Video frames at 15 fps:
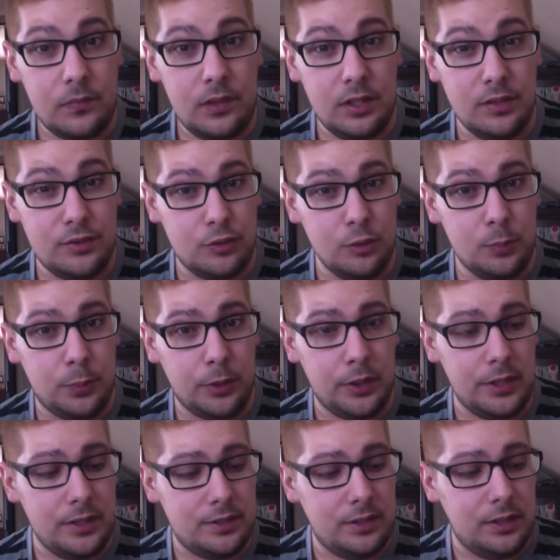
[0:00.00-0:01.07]
it's super
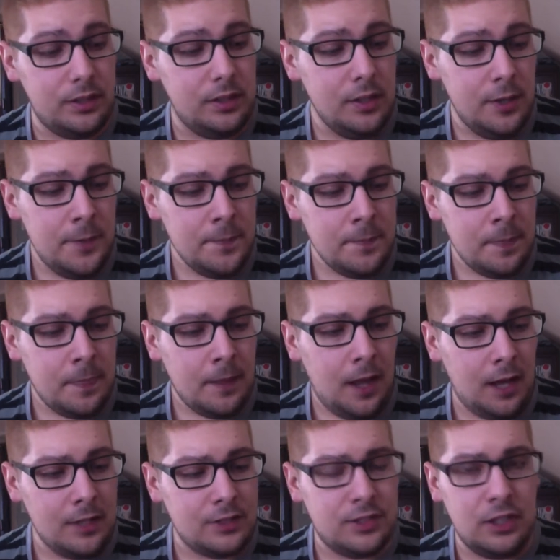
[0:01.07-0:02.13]
easy.
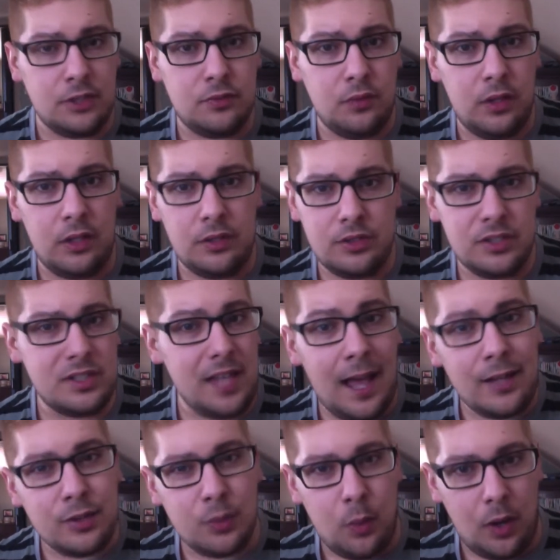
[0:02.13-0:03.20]
Honestly, it's just
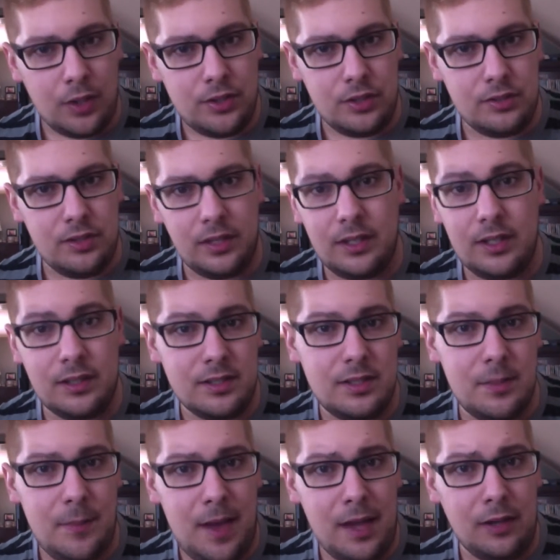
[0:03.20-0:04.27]
ask questions. Like, it
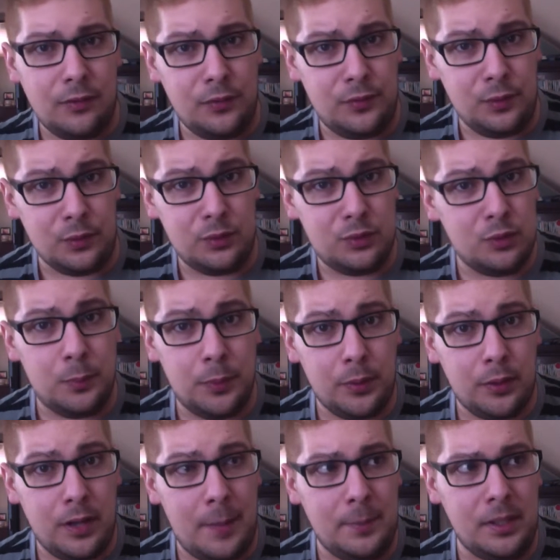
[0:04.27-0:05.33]
doesn't matter if you feel stupid or
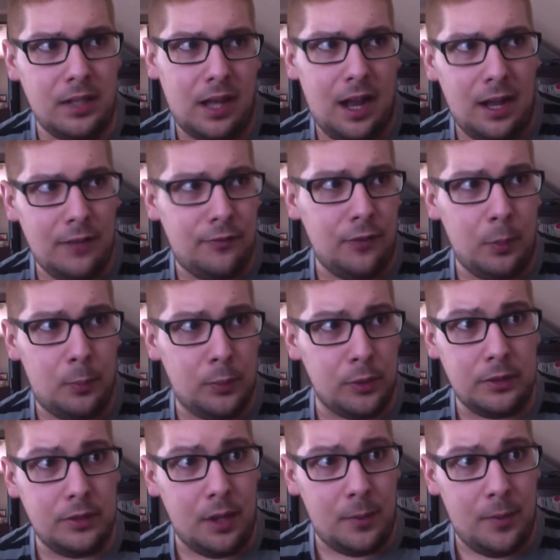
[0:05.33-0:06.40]
not. I mean, like, I felt
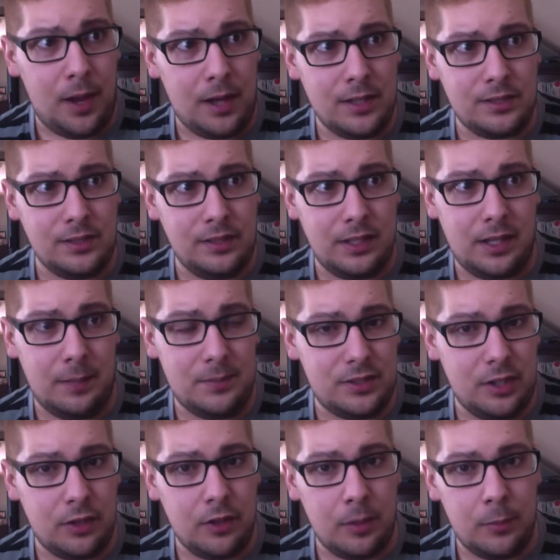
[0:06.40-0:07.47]
pretty dumb, honestly. Like, I'm
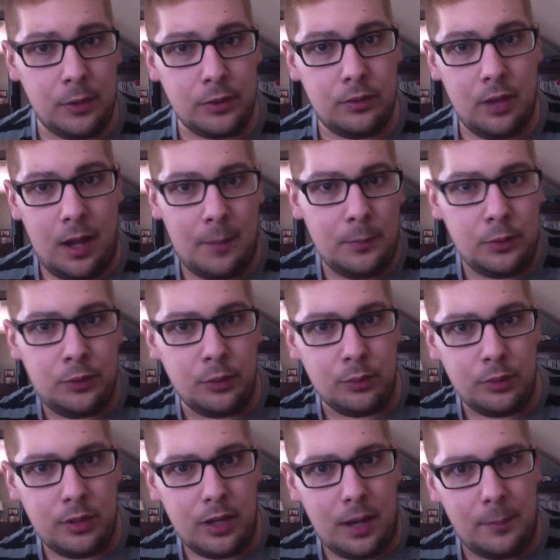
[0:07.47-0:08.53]
sitting there, I'm like, I'm a
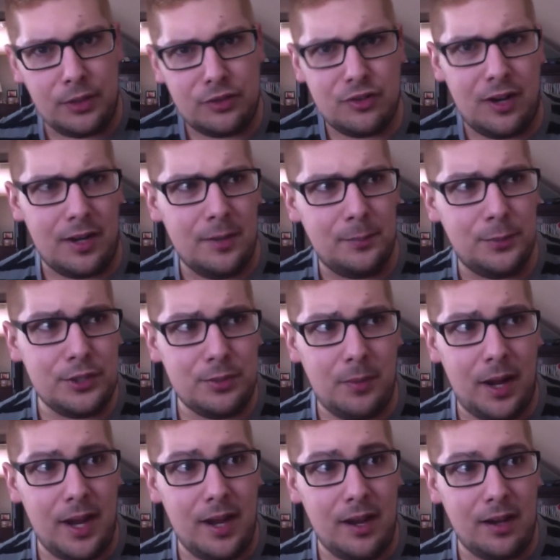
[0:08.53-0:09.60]
dude, and I'm like trying to bleach
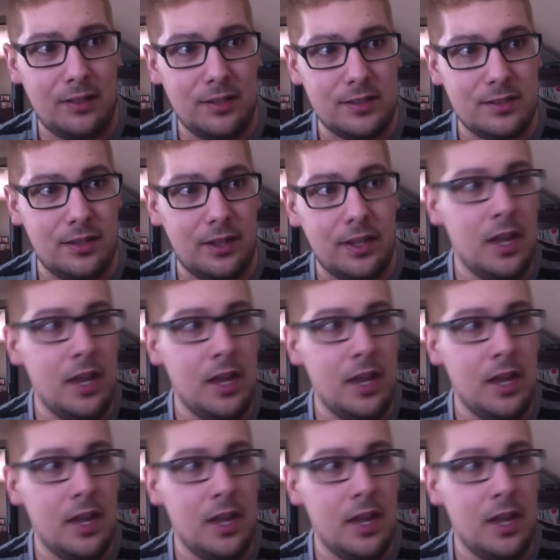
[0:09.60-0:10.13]
my hair, and it's like